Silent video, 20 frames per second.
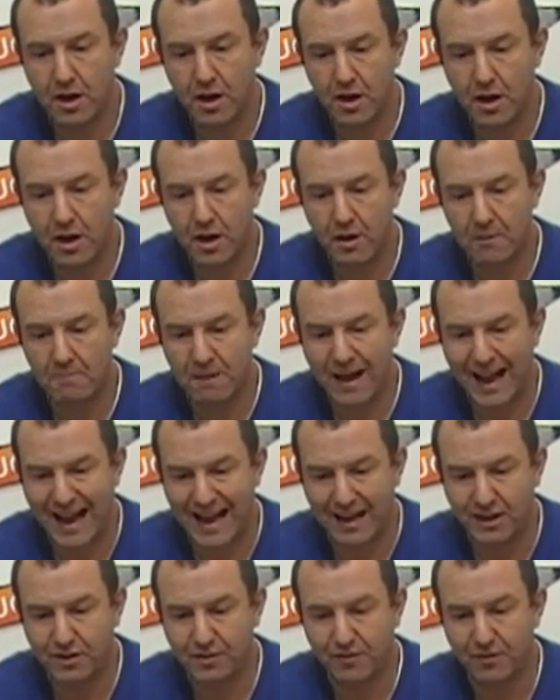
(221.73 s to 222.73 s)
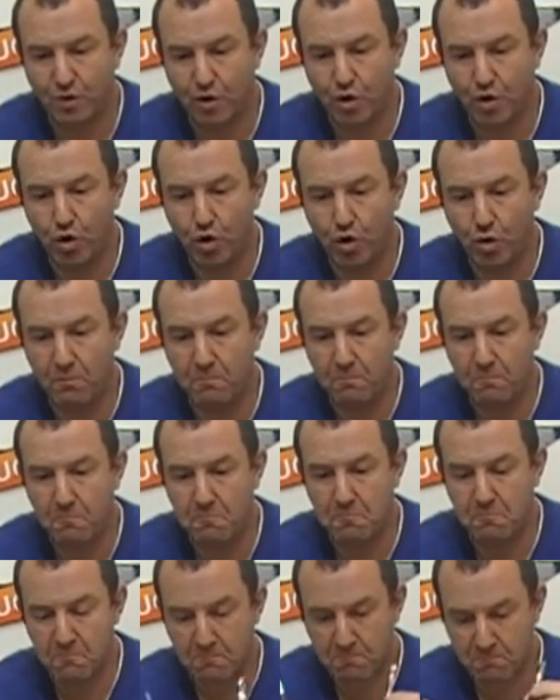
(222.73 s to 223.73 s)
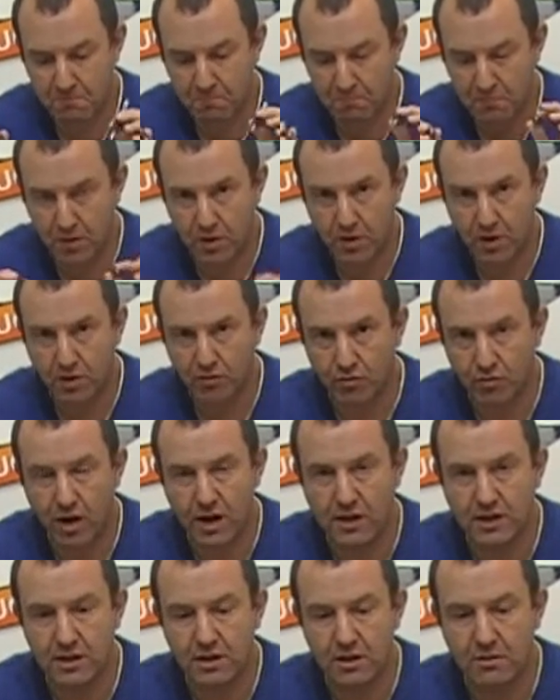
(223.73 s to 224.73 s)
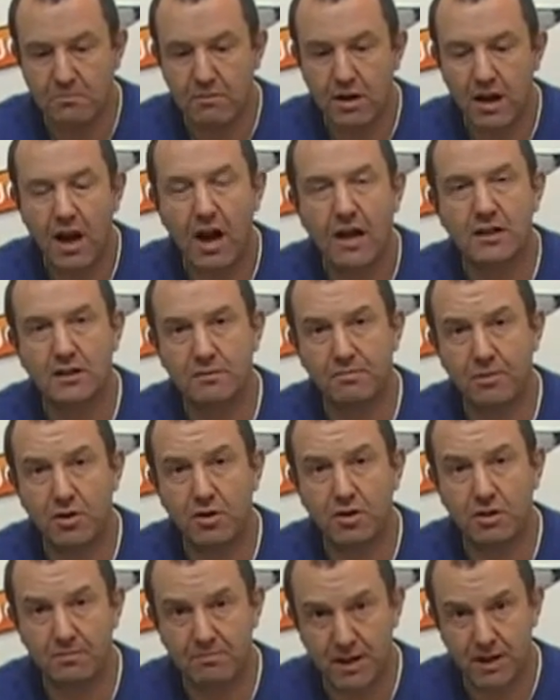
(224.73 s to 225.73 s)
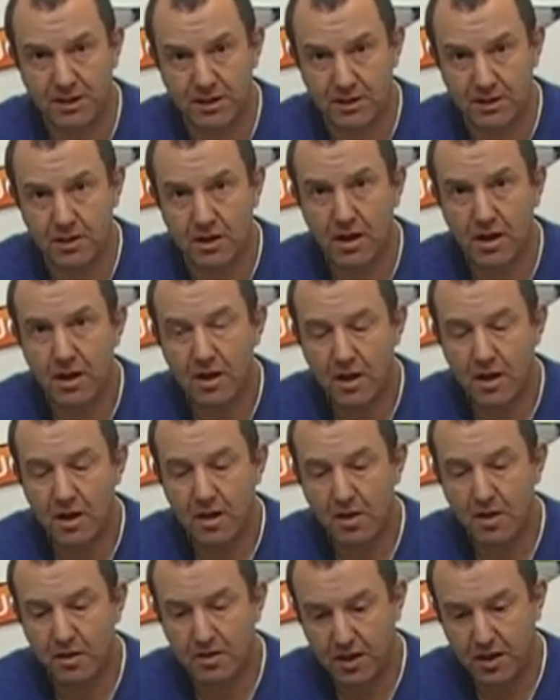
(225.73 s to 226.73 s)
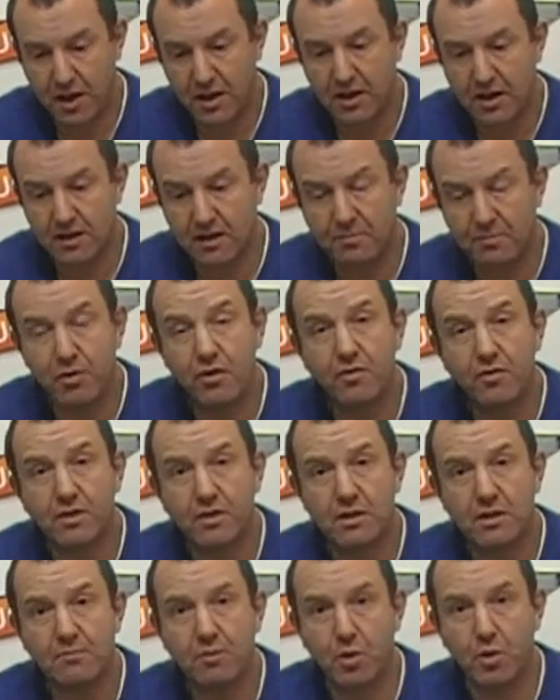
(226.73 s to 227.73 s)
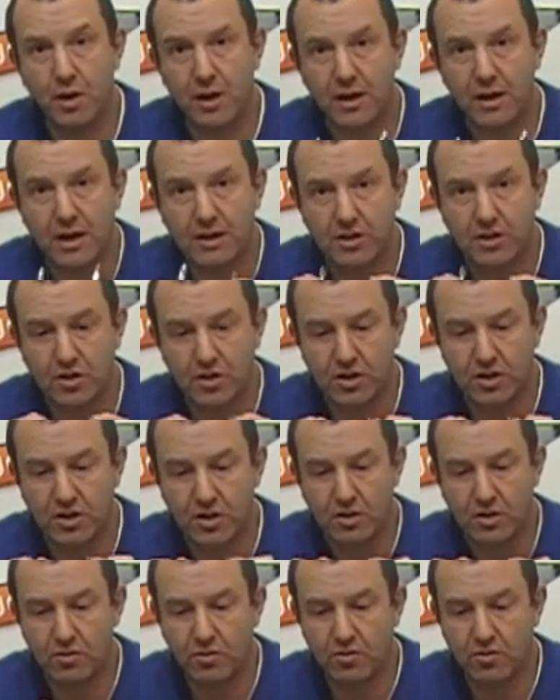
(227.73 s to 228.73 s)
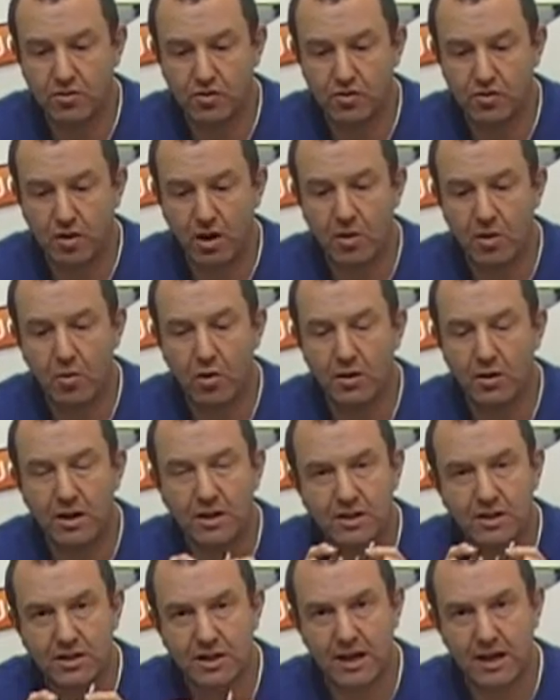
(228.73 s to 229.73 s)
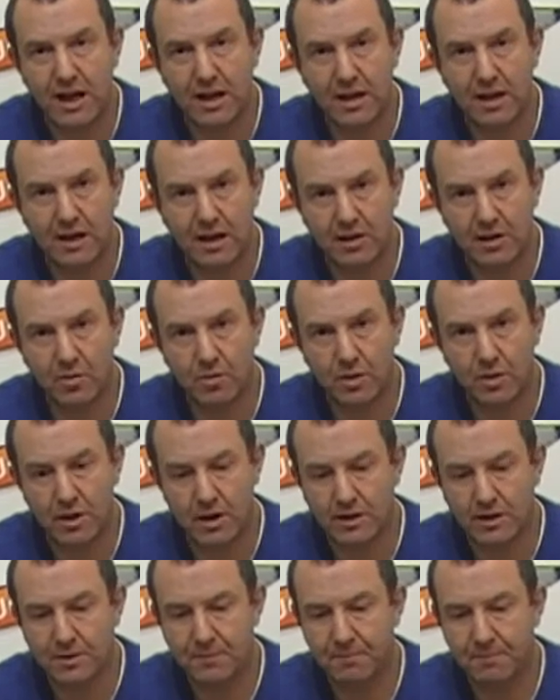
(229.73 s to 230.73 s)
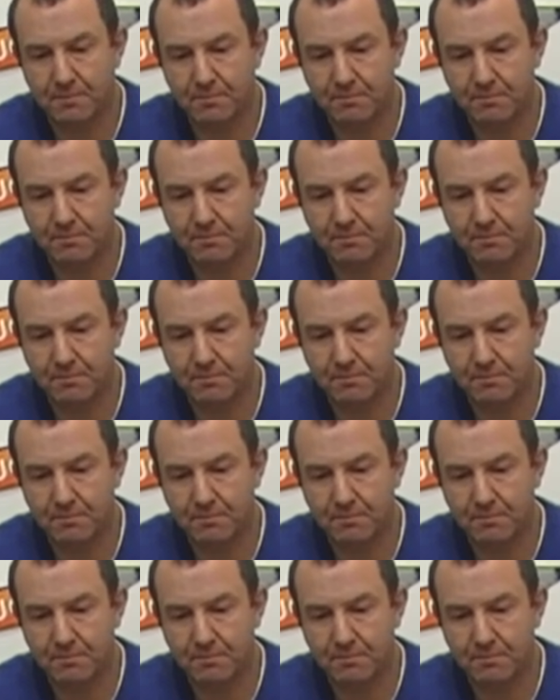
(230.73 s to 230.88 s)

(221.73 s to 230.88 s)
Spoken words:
As for writing them, I suppose the best thing is the proof is in the pudding. I suggest you try one and see how you get on with it.